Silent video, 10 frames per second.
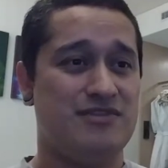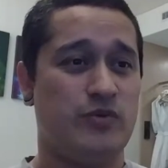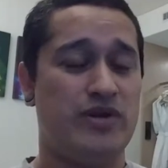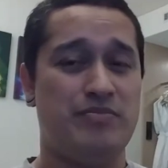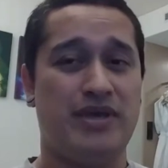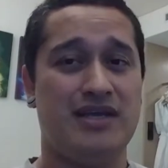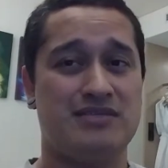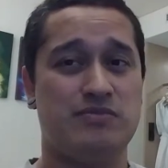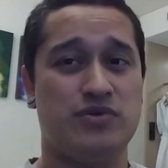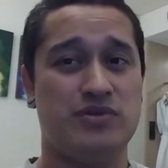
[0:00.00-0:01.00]
wearing
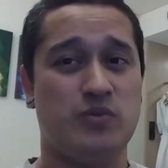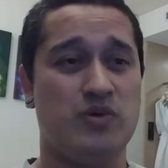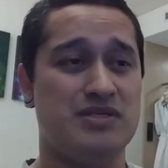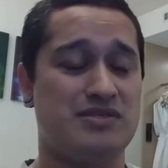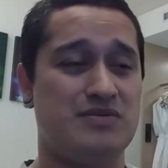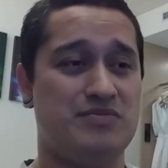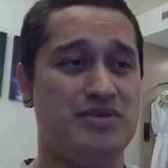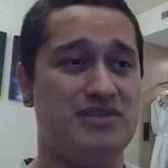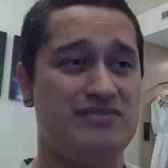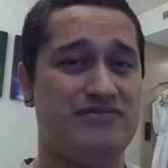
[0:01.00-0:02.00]
pants more than once could
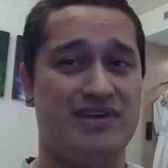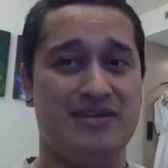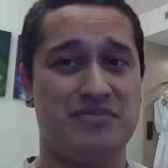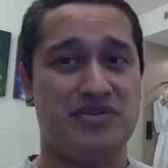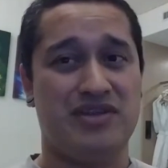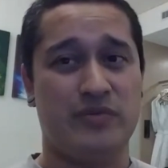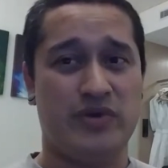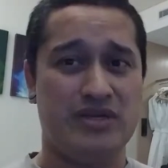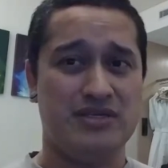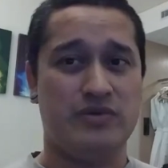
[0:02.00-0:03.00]
be fine, but
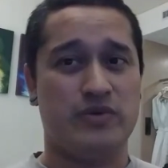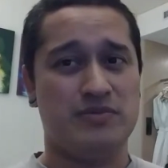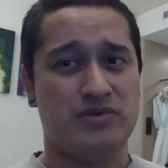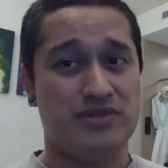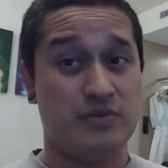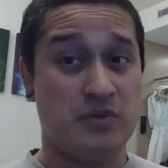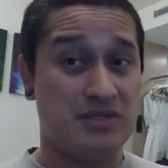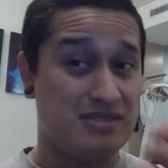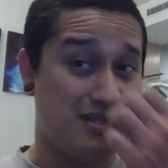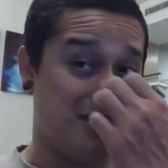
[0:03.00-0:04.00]
wearing underwear more than
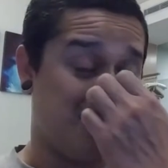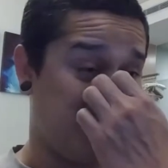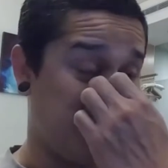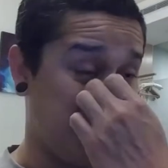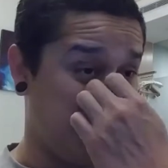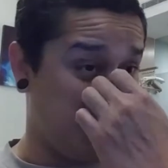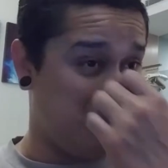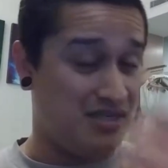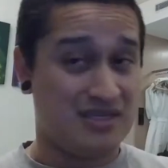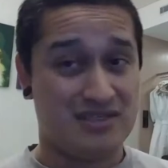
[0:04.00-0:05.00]
once, that's kind of
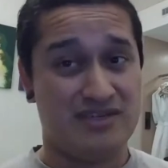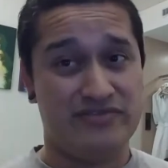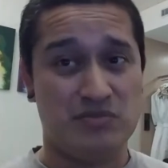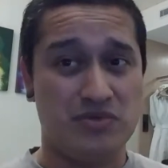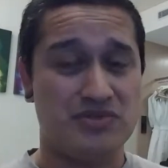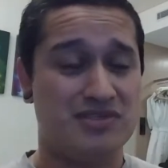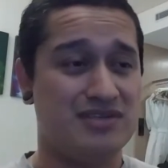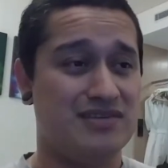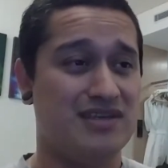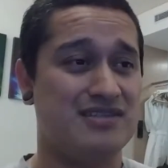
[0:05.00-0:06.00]
gross and uncomfortable. So
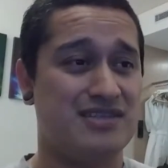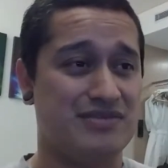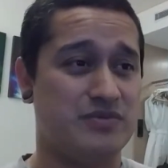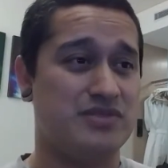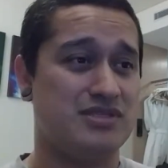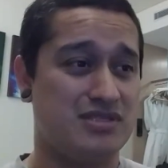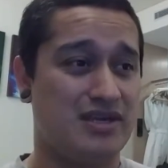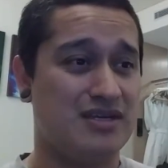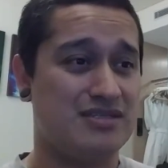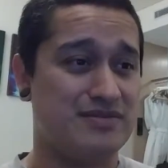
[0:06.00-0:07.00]
yeah, same thing with
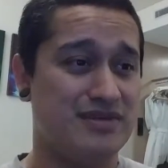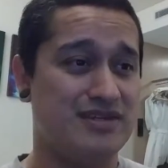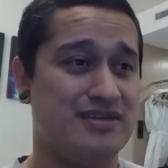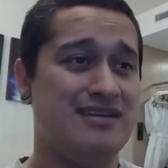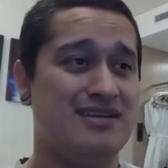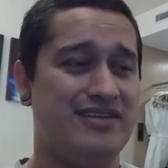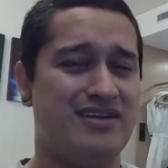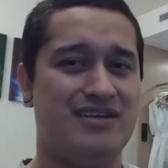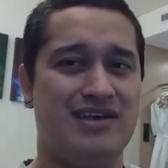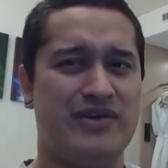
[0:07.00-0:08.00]
socks, right? Now there
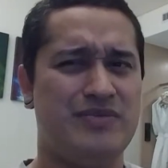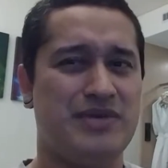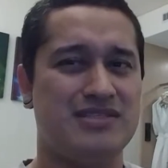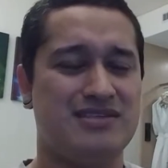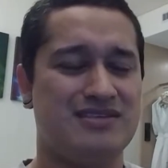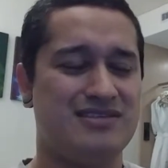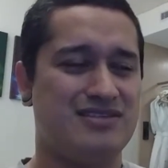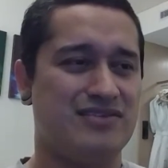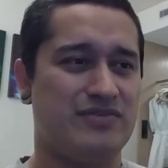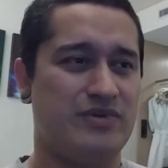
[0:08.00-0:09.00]
are laundry mats and all this
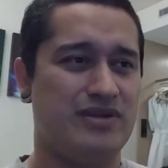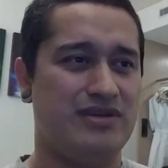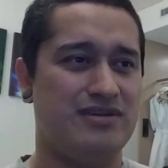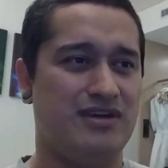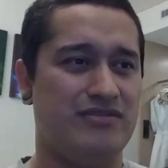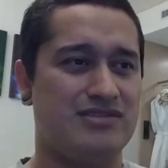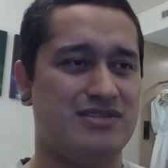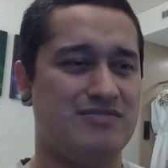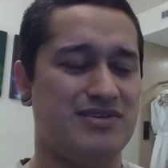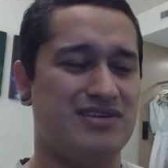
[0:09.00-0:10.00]
stuff around here,
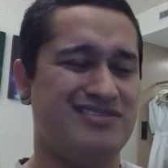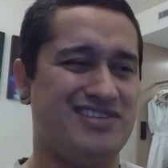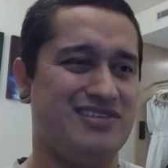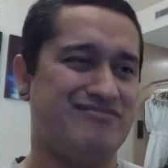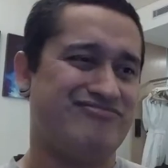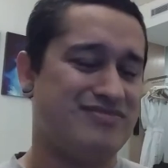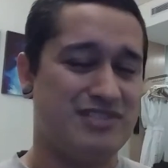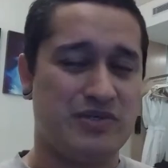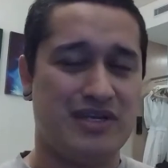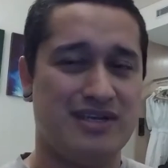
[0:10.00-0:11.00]
obviously, but I'm
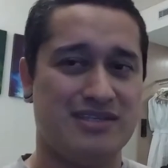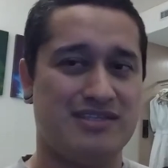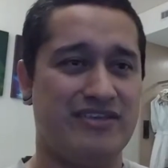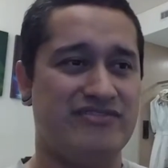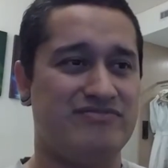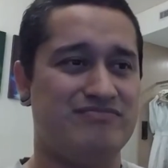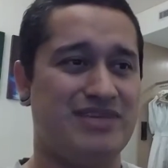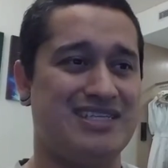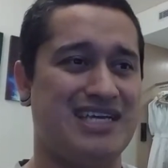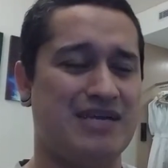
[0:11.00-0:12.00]
trying to save
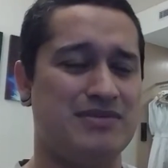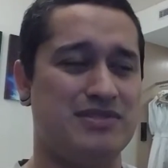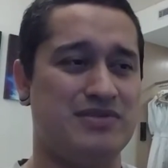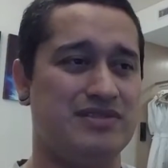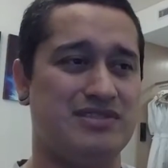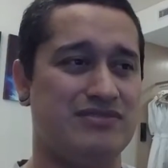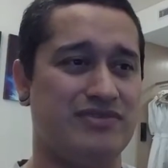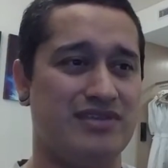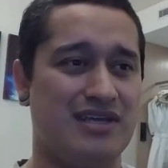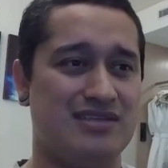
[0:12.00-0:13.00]
my time when doing stuff
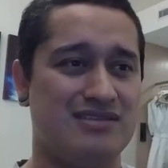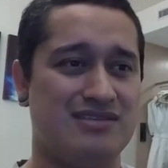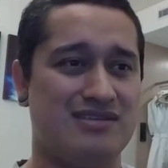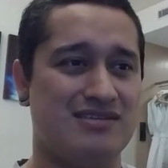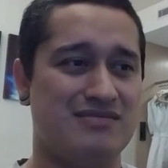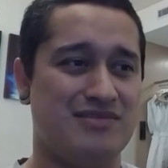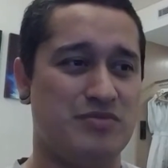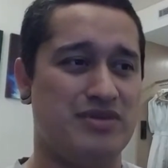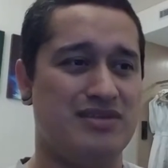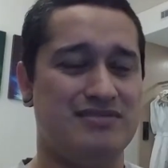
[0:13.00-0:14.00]
like that because, it
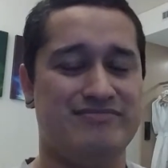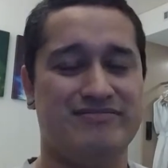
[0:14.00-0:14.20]
could be